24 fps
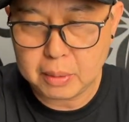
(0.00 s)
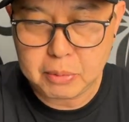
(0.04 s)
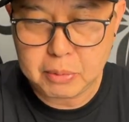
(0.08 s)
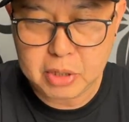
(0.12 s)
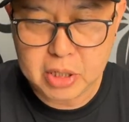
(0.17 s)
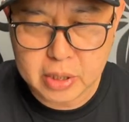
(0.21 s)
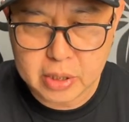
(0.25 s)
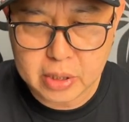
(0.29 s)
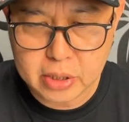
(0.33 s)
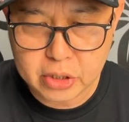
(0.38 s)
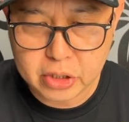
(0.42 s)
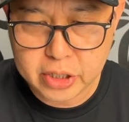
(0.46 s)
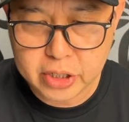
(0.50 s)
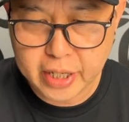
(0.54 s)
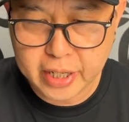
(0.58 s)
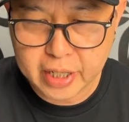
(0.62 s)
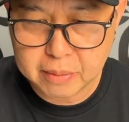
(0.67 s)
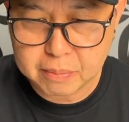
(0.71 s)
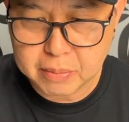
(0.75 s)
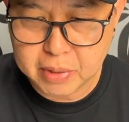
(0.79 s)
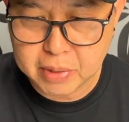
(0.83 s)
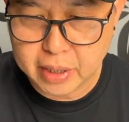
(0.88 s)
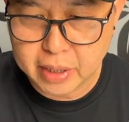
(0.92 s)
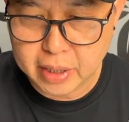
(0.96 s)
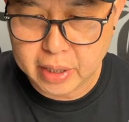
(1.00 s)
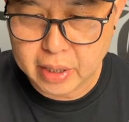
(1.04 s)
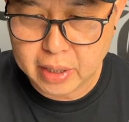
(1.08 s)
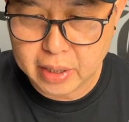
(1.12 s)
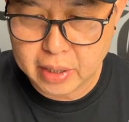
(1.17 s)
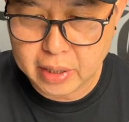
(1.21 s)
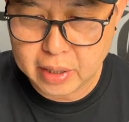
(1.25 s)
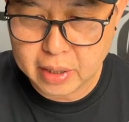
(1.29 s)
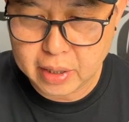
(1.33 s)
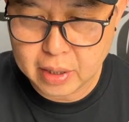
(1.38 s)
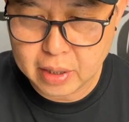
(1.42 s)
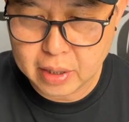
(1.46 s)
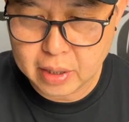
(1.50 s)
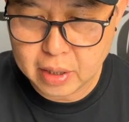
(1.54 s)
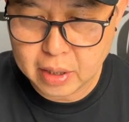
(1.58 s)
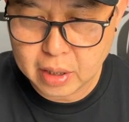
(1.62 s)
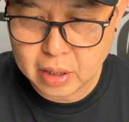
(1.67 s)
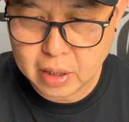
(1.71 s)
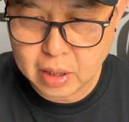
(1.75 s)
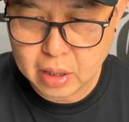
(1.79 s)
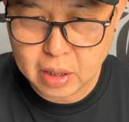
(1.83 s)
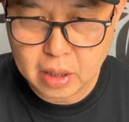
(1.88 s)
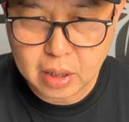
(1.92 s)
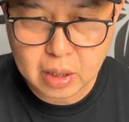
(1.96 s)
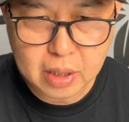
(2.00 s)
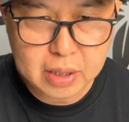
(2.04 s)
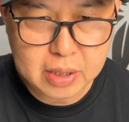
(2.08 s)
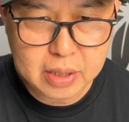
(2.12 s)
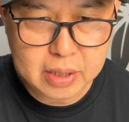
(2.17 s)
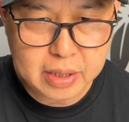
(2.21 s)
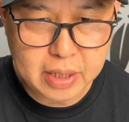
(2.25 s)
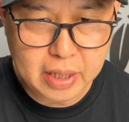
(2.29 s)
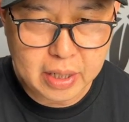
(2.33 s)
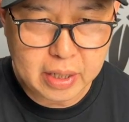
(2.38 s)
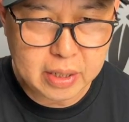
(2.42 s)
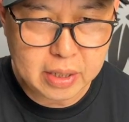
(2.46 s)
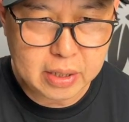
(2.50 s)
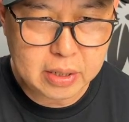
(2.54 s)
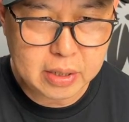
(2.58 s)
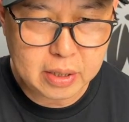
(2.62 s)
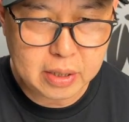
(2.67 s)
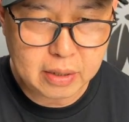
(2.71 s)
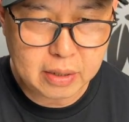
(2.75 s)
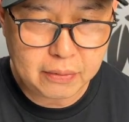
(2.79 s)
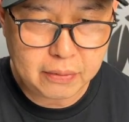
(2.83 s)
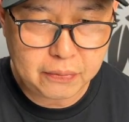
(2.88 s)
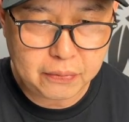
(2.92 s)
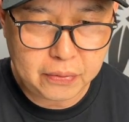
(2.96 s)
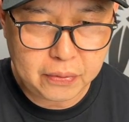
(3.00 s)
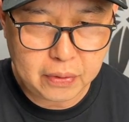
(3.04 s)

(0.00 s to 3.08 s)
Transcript: me just check my settings if